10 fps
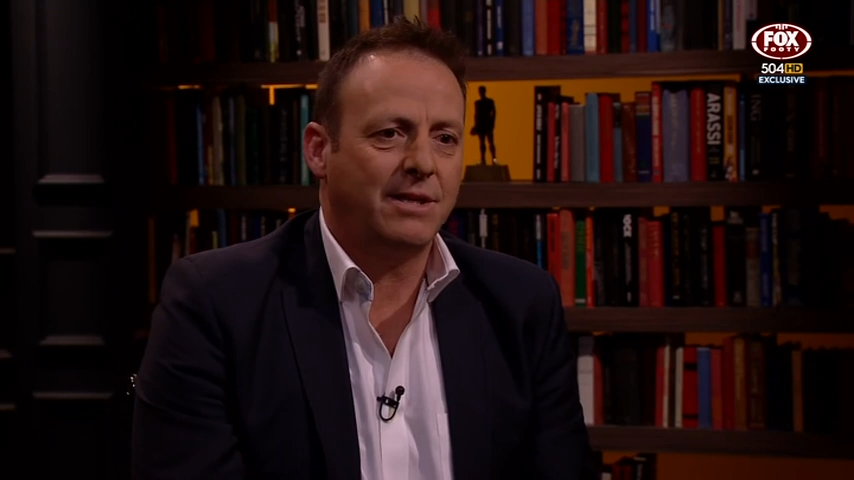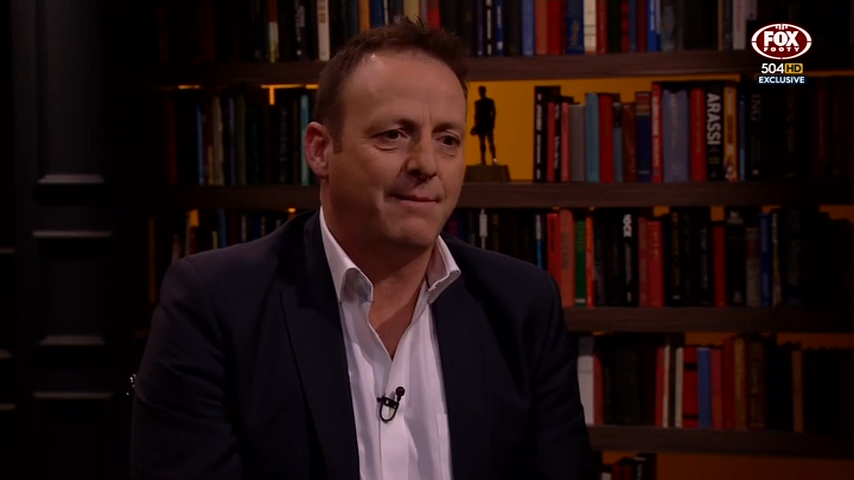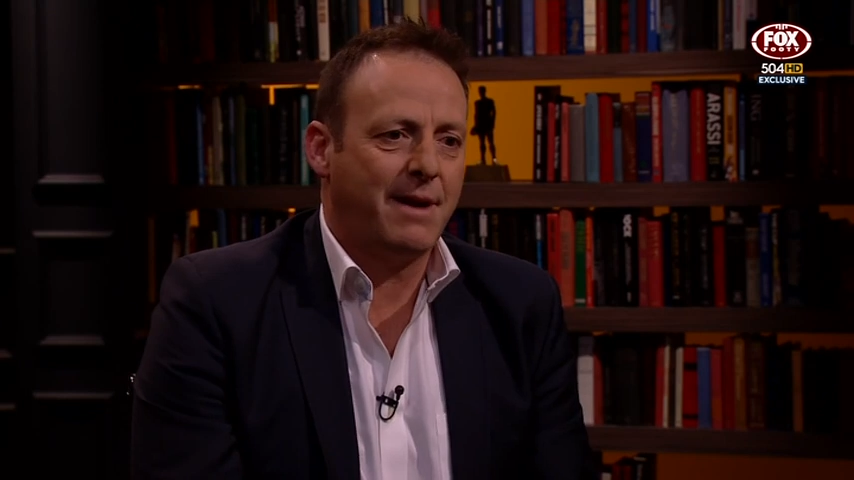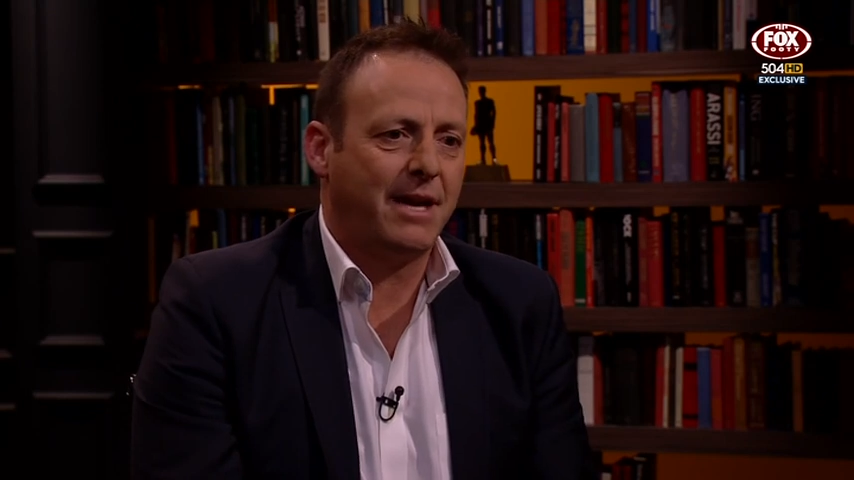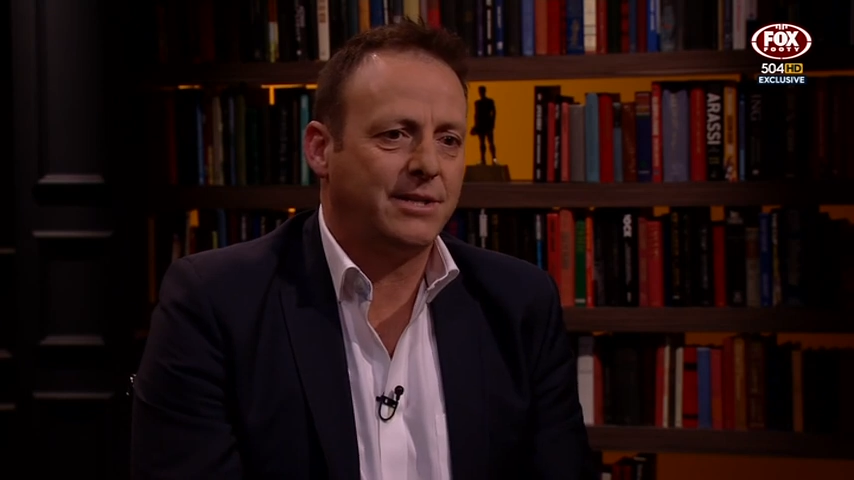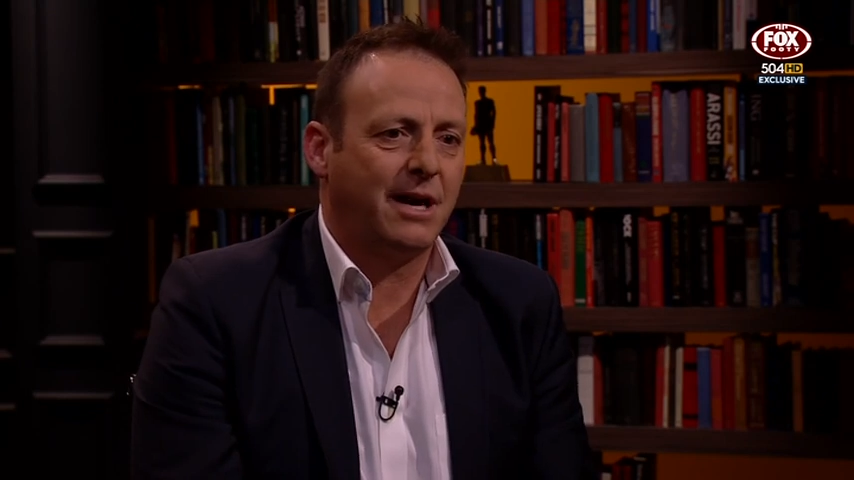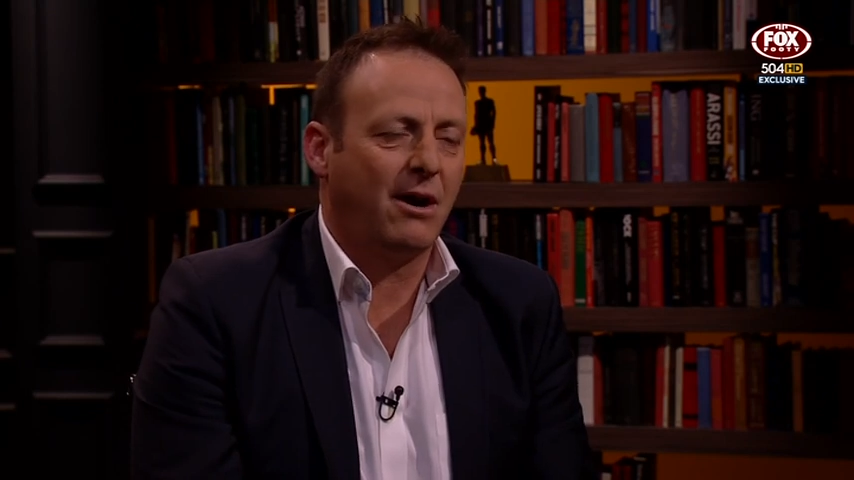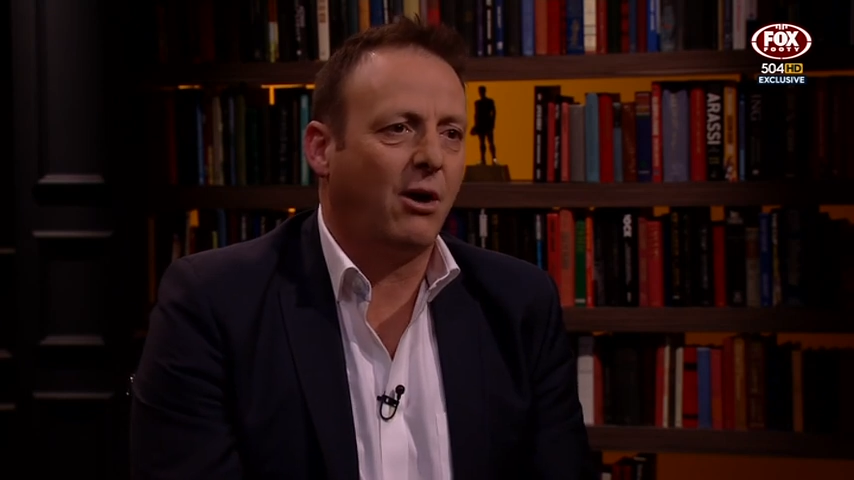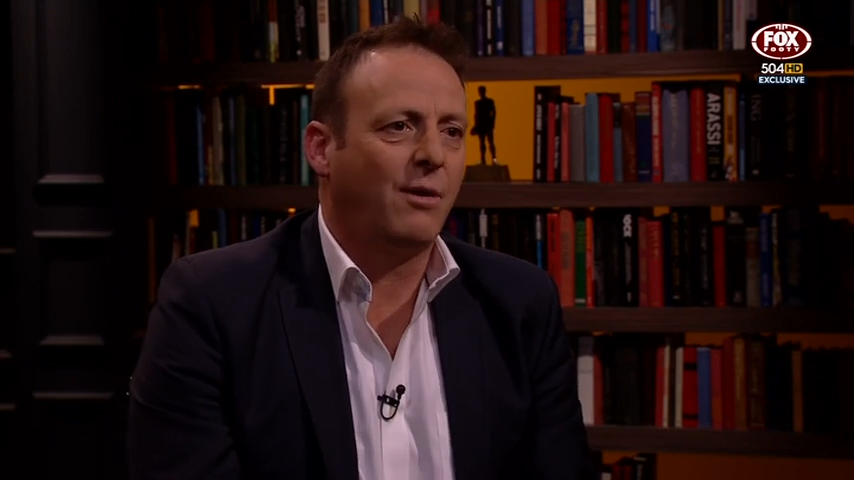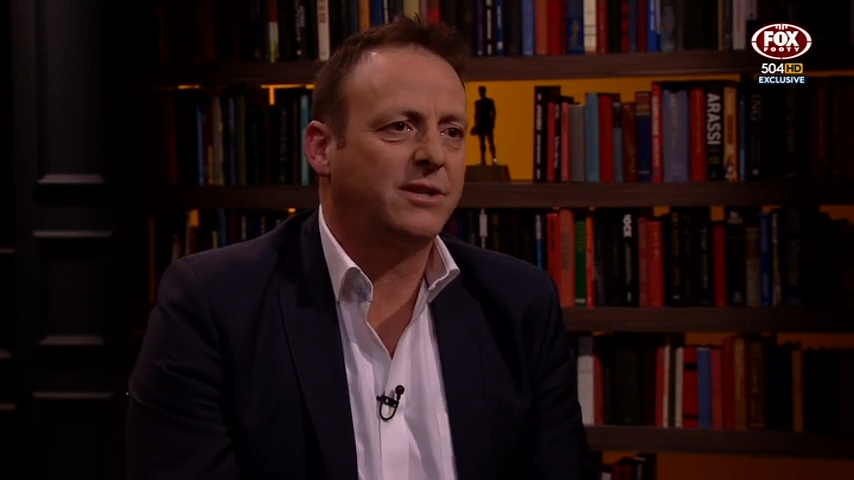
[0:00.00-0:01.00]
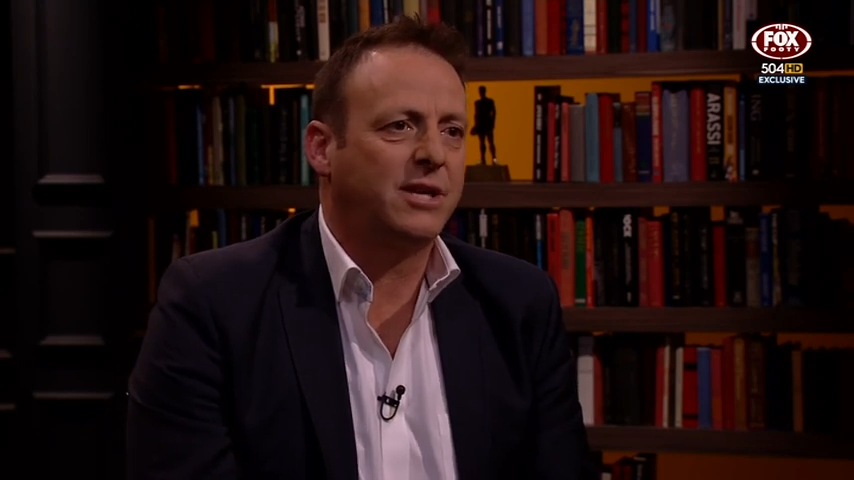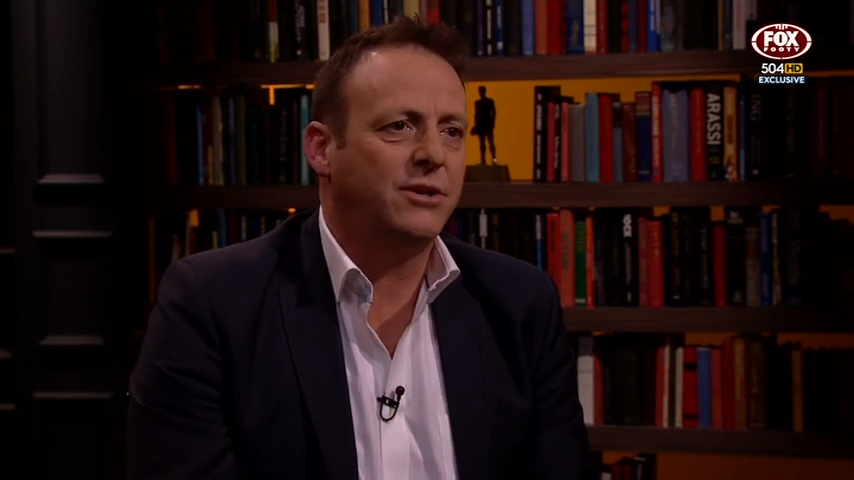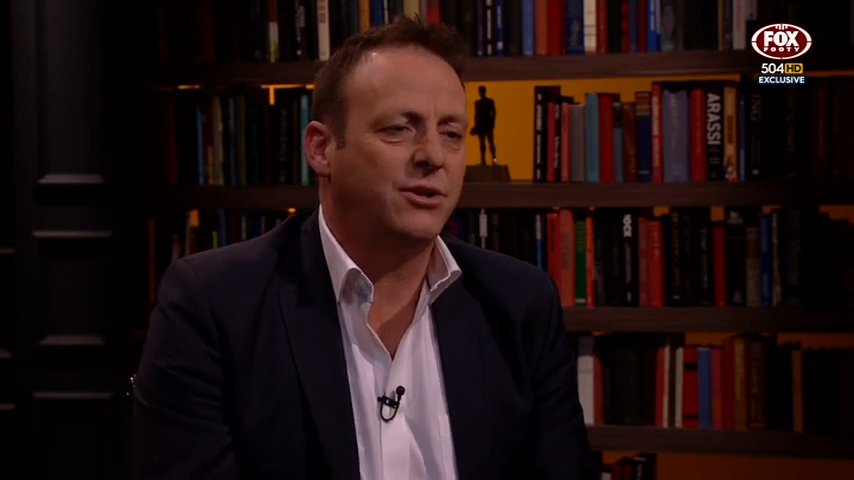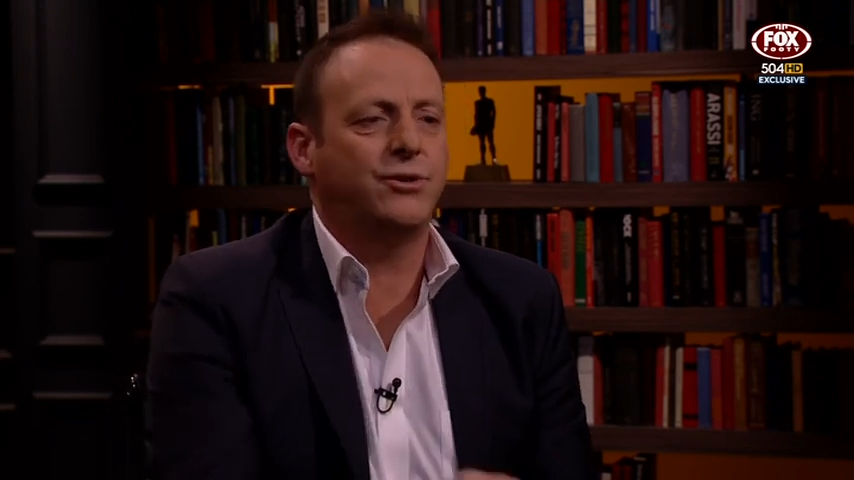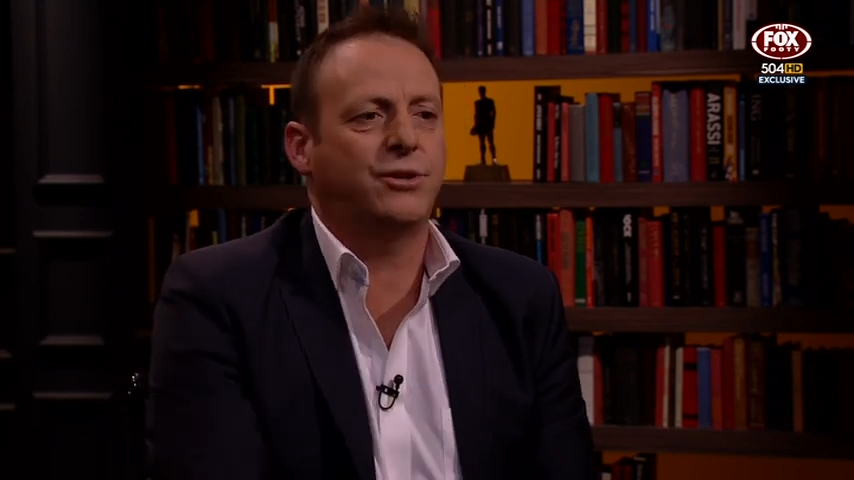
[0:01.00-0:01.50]
as a manager, I won't say
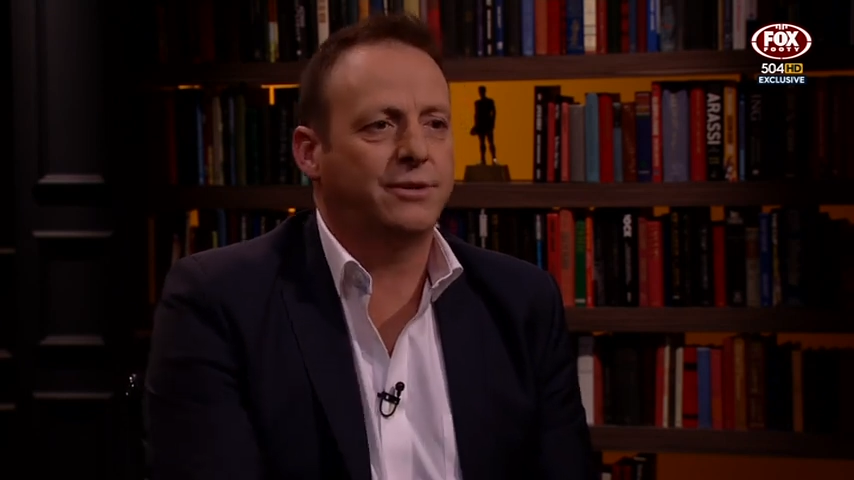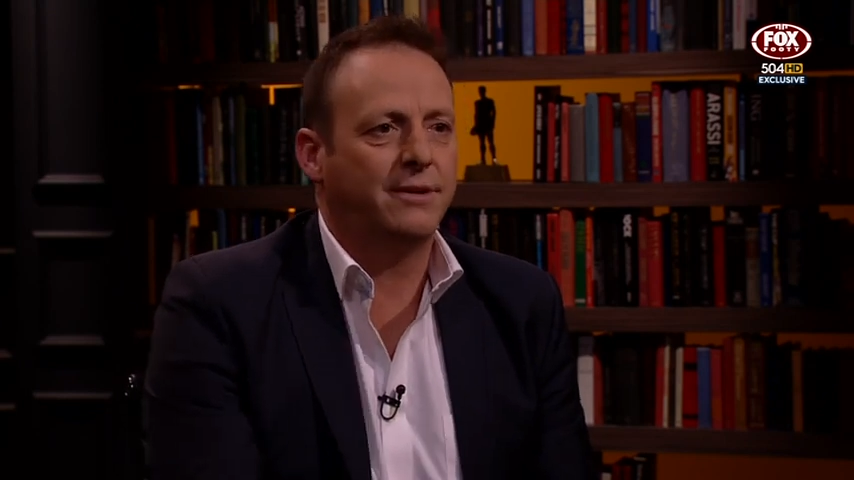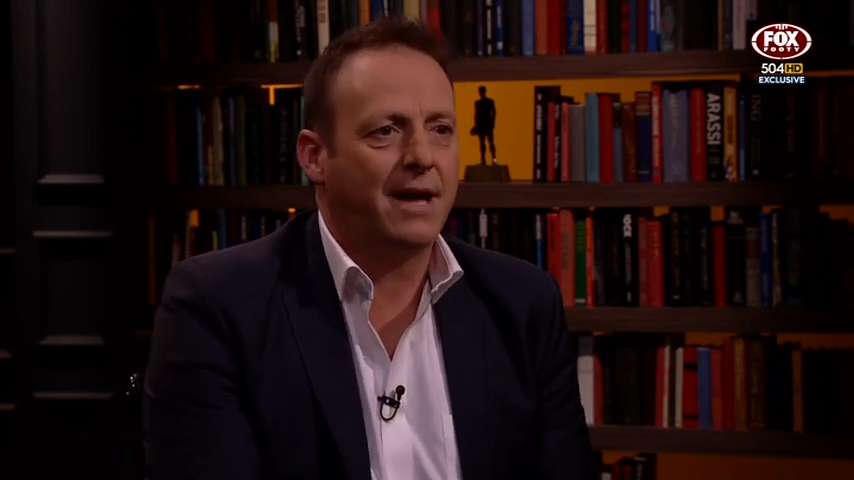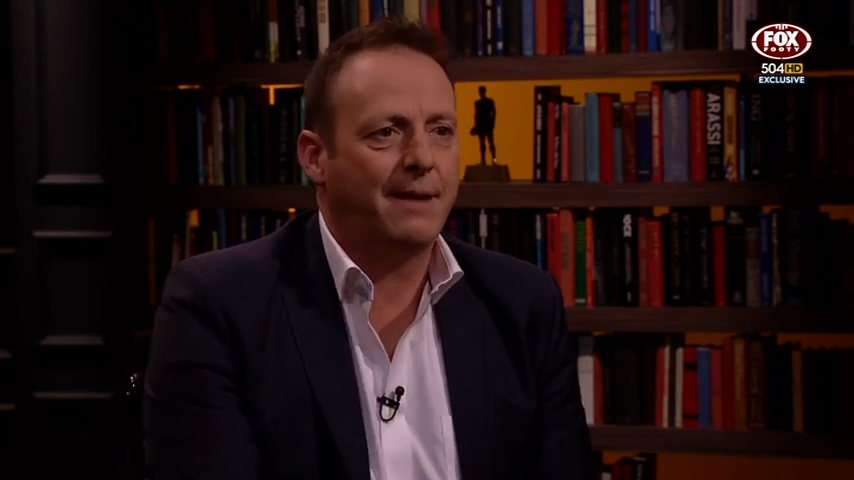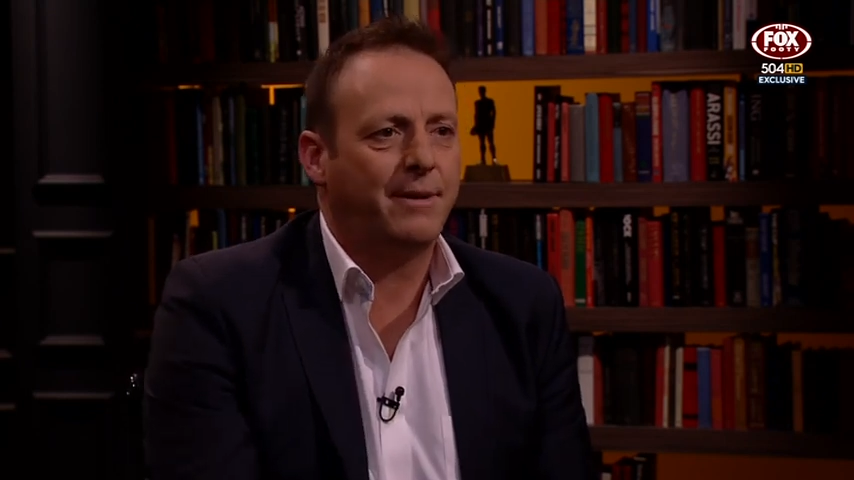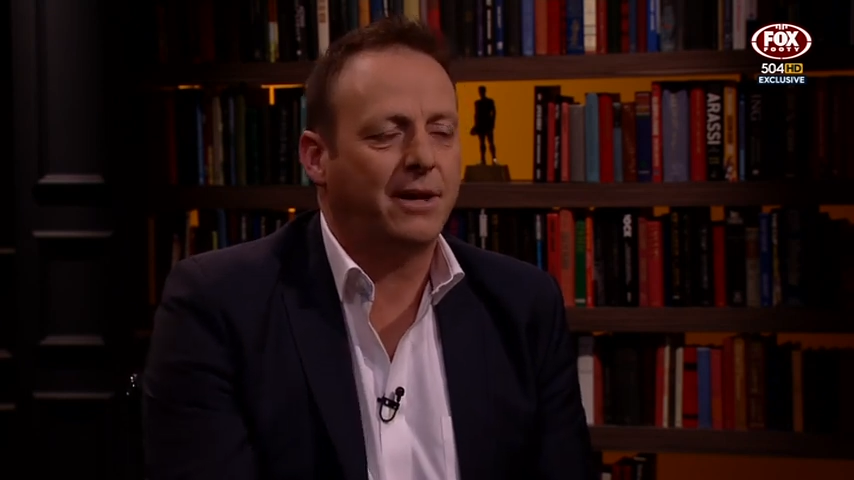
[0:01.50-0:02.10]
you should do that